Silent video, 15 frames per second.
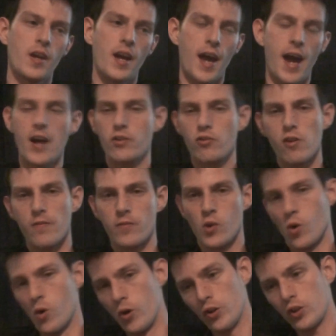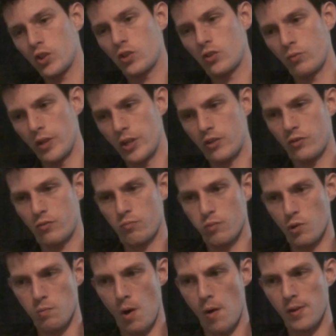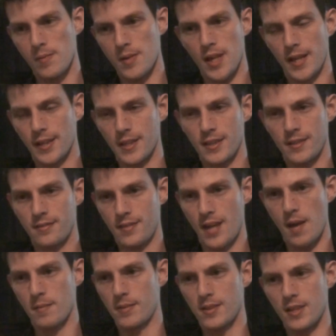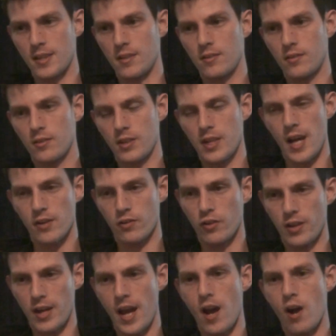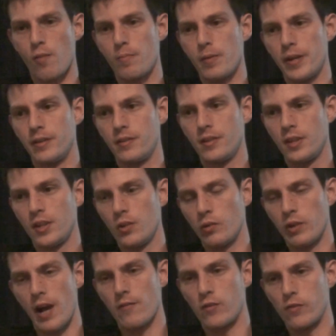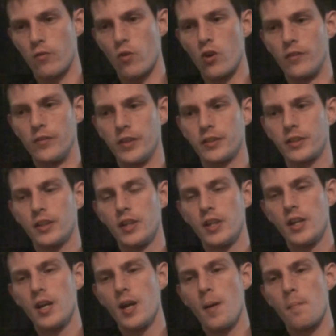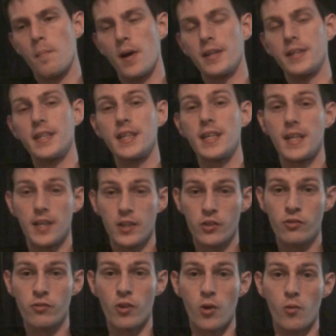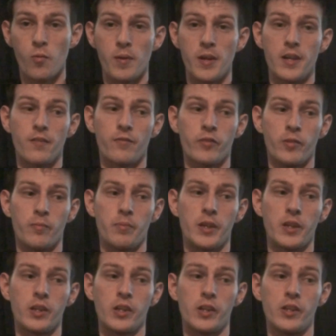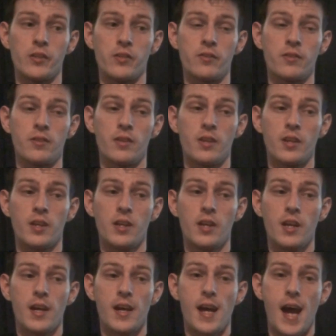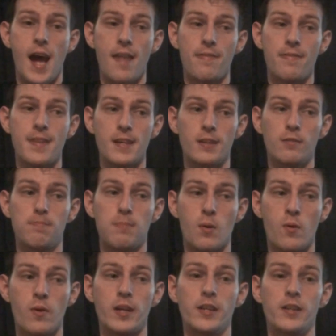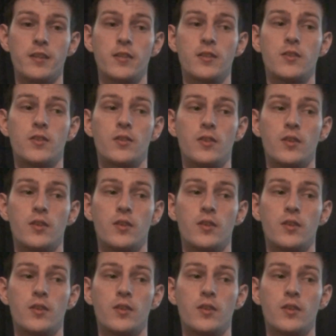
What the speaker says: outro, of course, which will probably be like the same as in the outro now, but we'll have all 4 of us. But the intro will be different, because at this point,